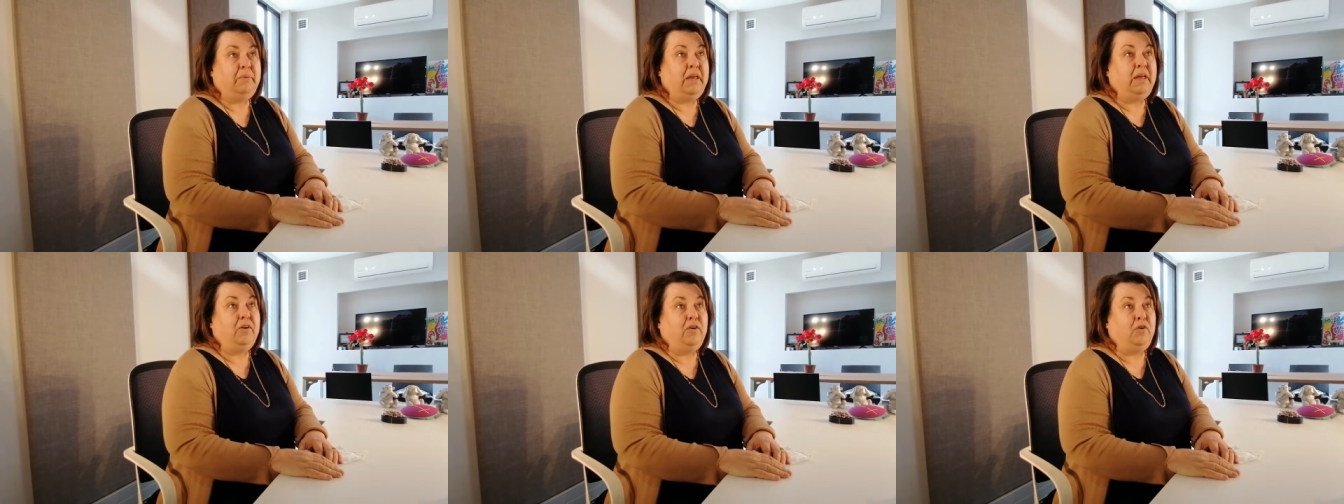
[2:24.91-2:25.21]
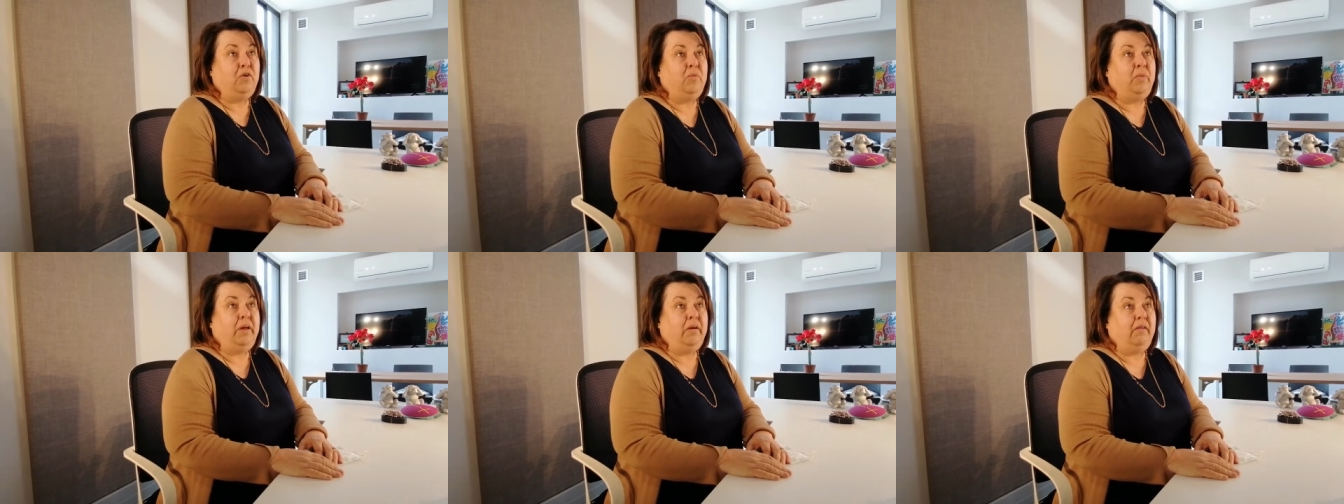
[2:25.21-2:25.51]

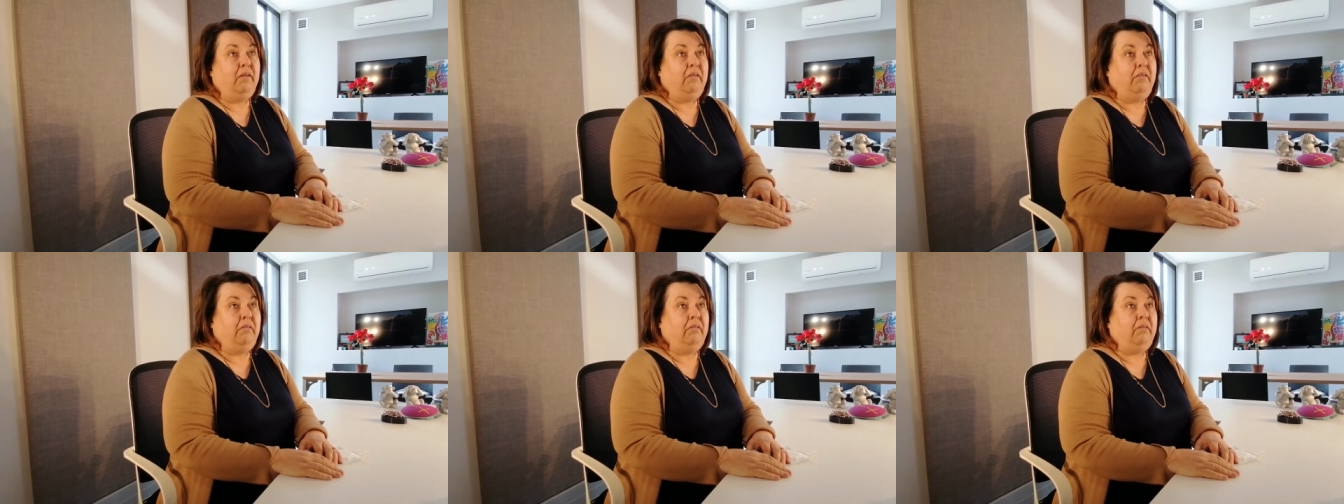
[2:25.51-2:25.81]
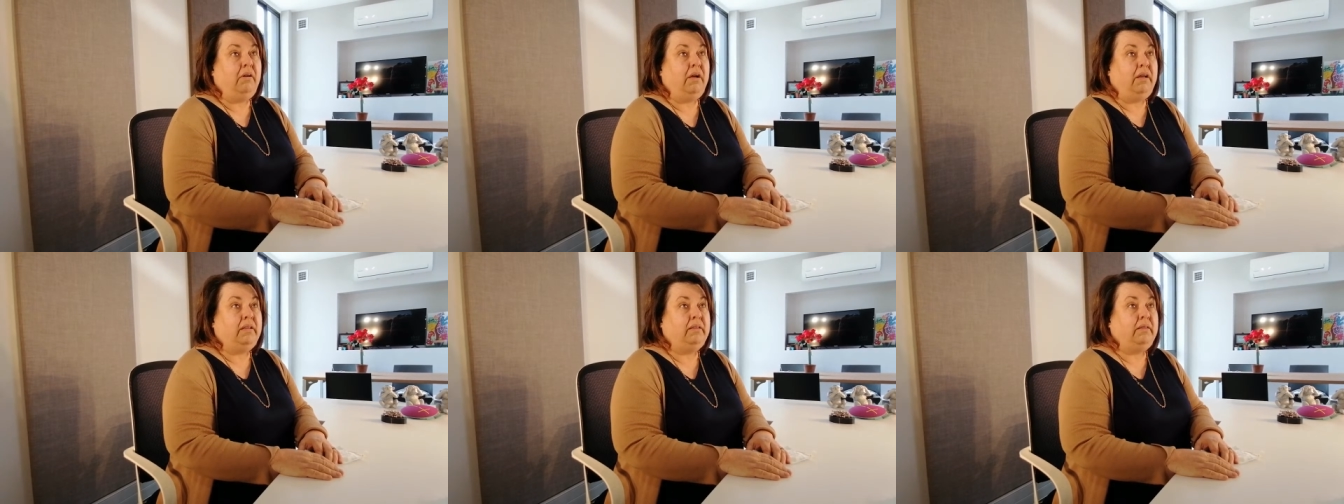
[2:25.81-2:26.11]
being who we
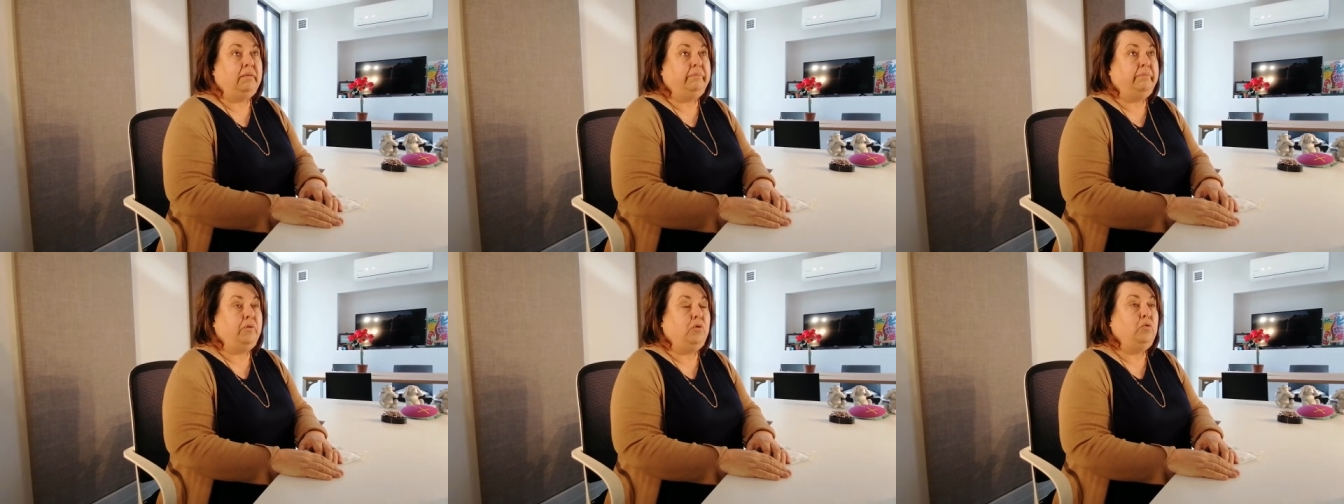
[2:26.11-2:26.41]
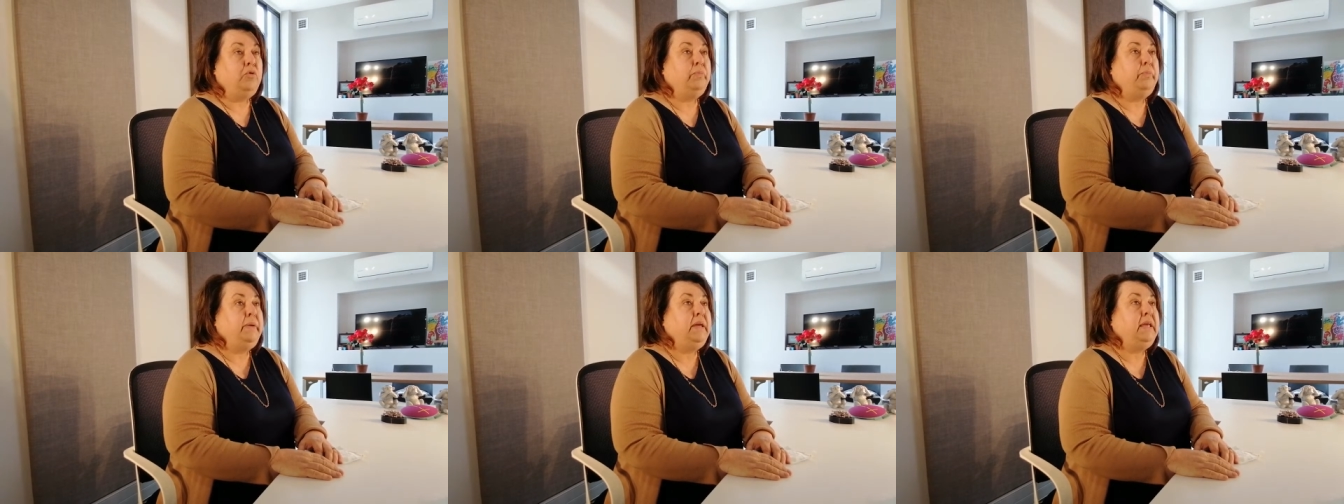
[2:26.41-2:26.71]
are, the,
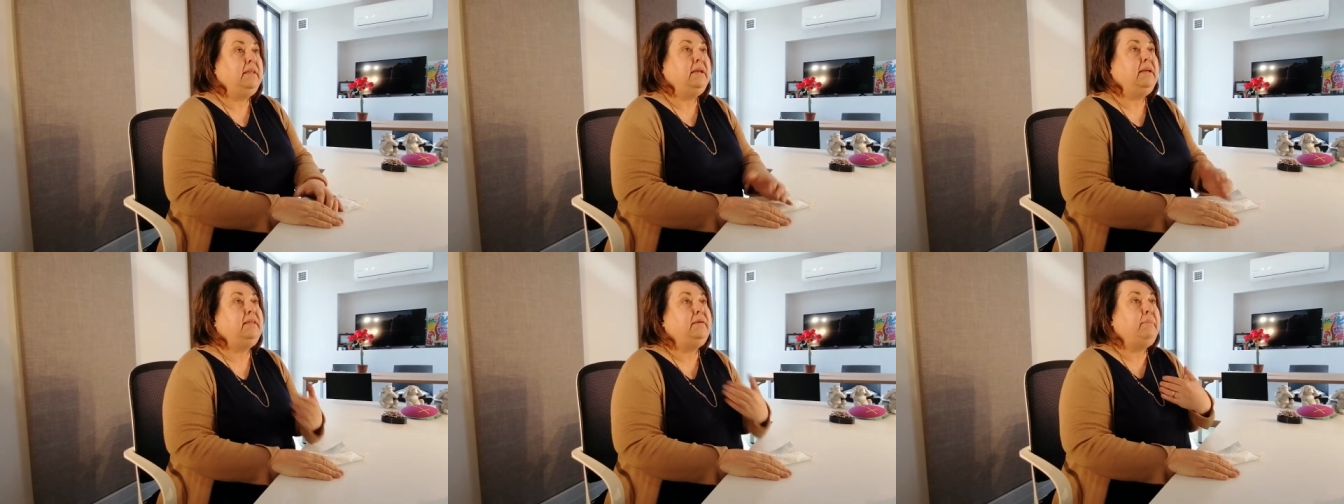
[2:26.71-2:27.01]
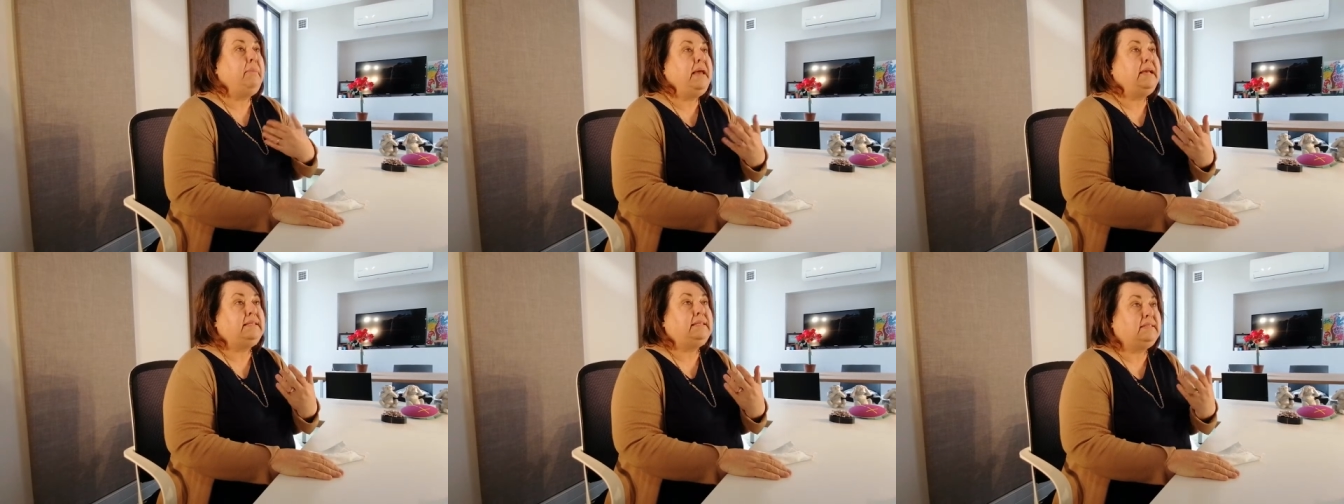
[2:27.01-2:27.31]
or
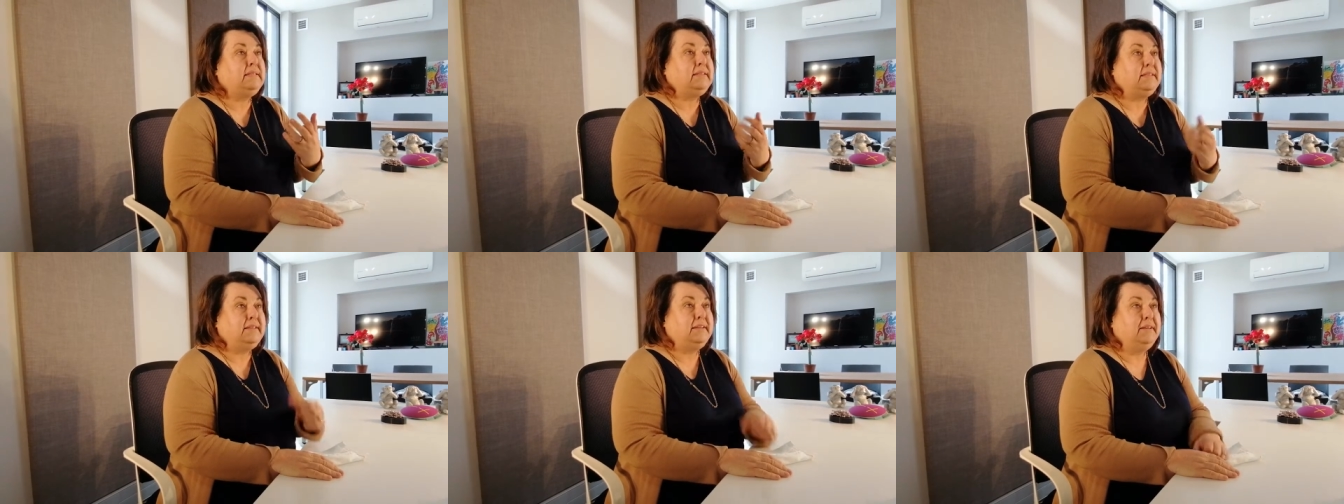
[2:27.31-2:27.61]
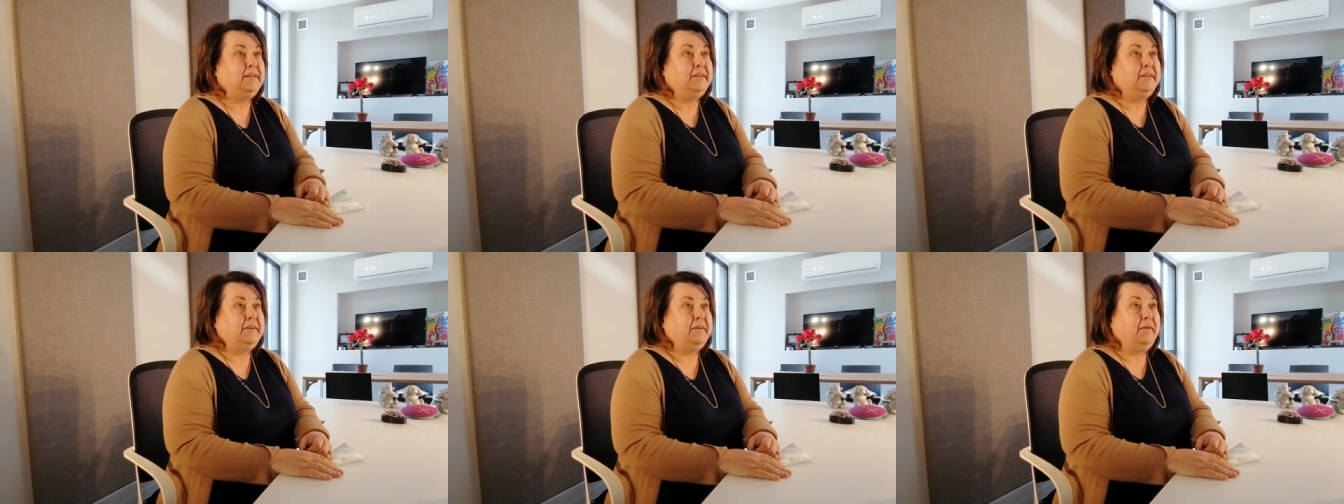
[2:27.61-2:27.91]
being the
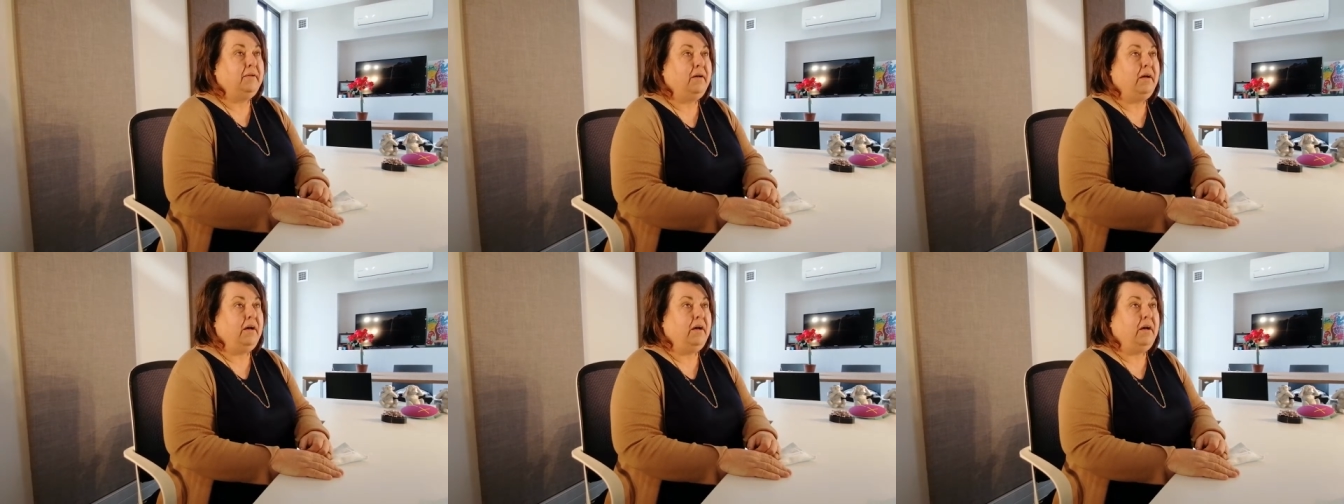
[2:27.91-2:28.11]
best